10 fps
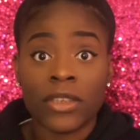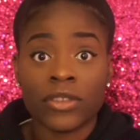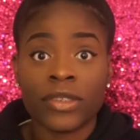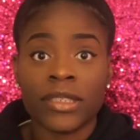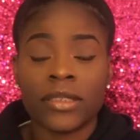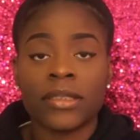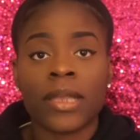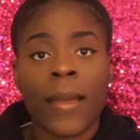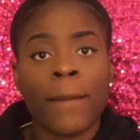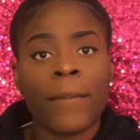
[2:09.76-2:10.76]
reasons.
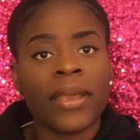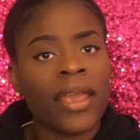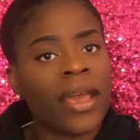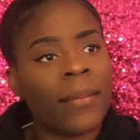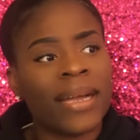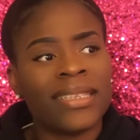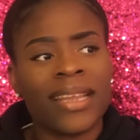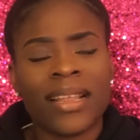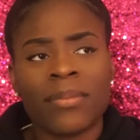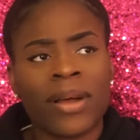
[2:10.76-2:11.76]
But yeah, my
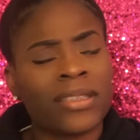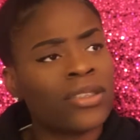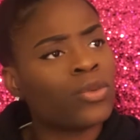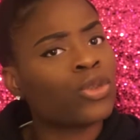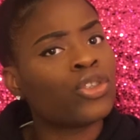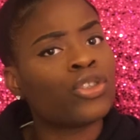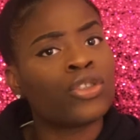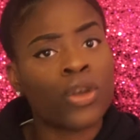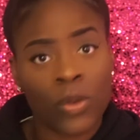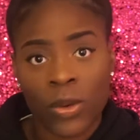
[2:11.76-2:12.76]
detangling process was
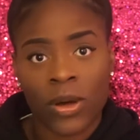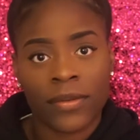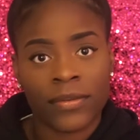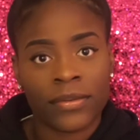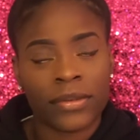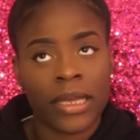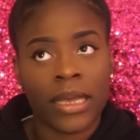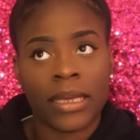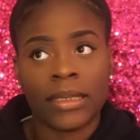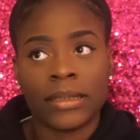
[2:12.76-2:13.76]
so off,
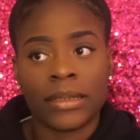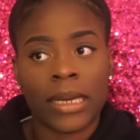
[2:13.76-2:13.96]
and